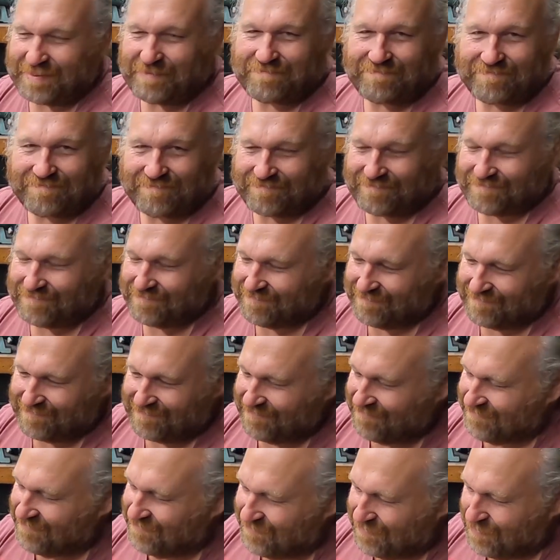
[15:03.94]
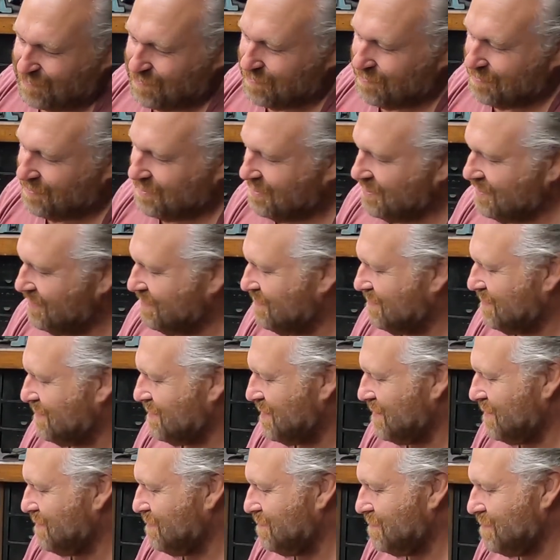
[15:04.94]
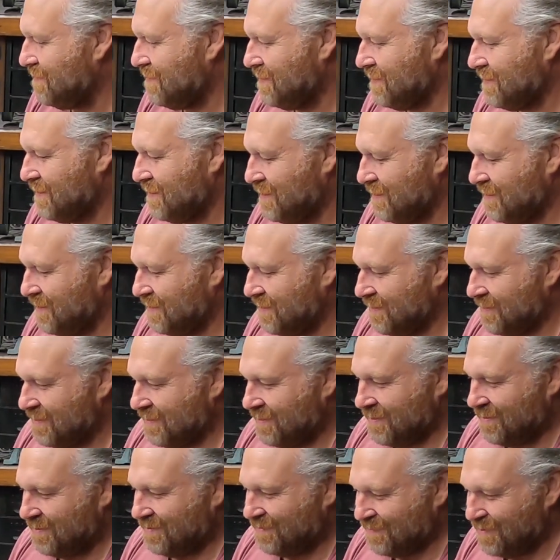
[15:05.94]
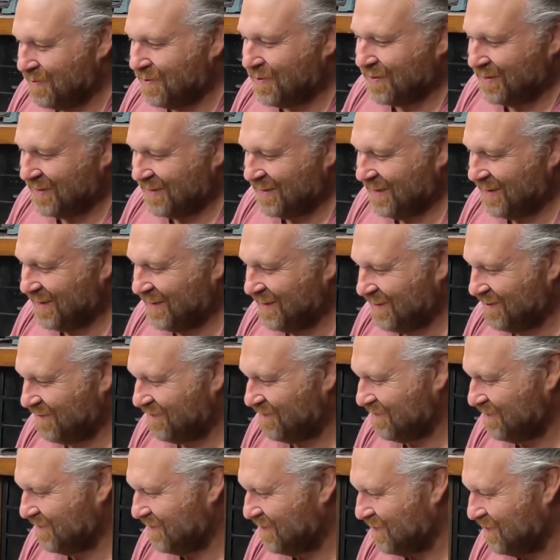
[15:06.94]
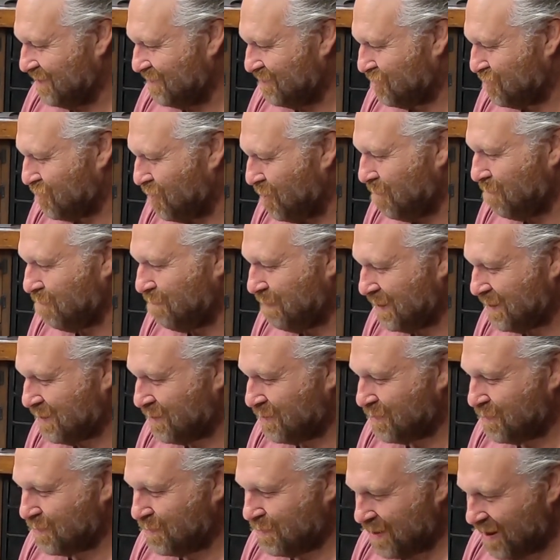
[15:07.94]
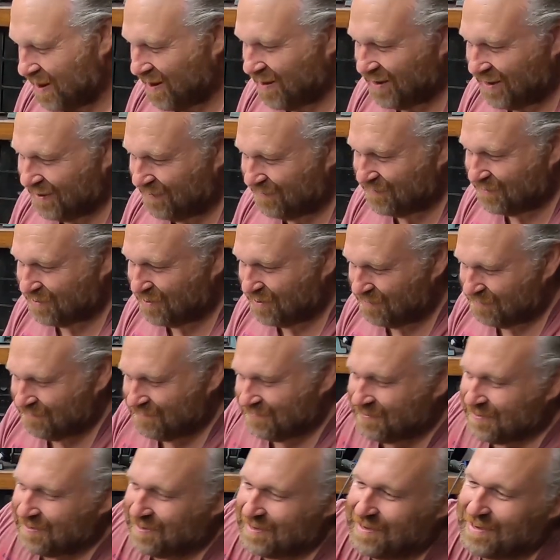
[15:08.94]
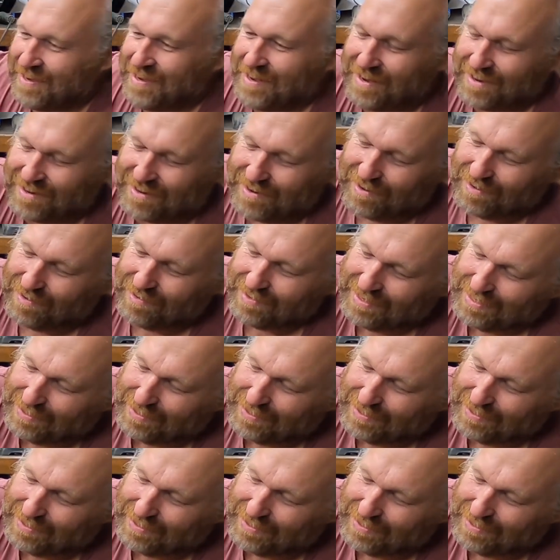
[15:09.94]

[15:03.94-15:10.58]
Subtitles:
of a forge. So, right, try and pick up where I left off. I got all